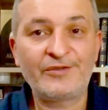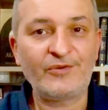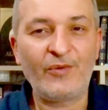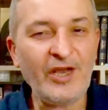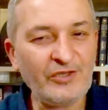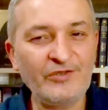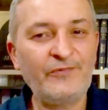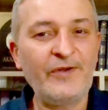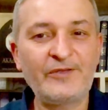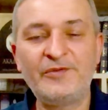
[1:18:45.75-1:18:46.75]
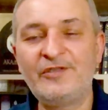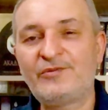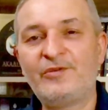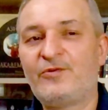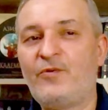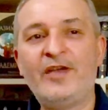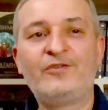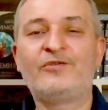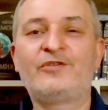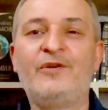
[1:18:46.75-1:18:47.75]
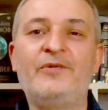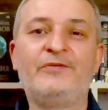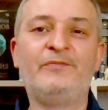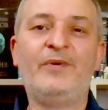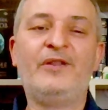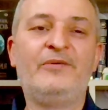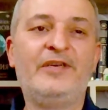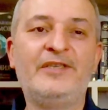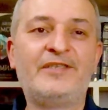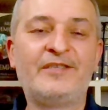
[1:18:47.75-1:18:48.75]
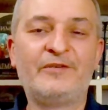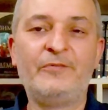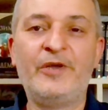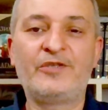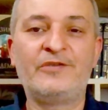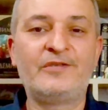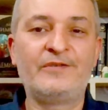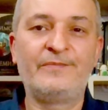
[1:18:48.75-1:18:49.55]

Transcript: So Russian Defense Ministry is quite conservative, by the way, in its estimations.